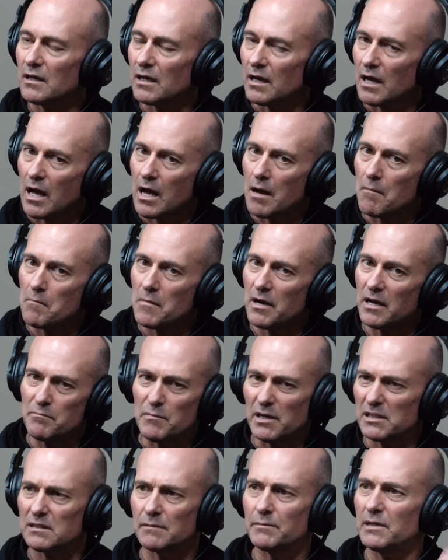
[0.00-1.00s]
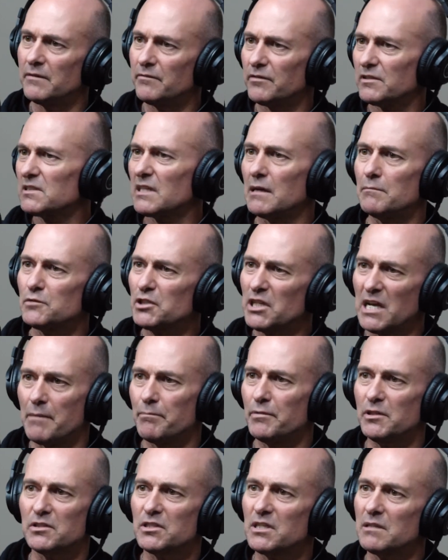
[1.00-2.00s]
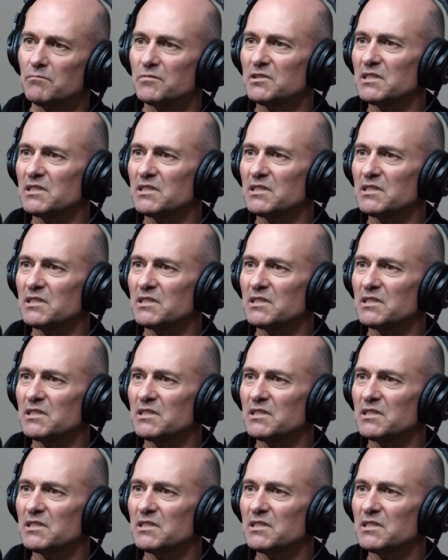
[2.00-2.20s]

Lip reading: It must have been for some championship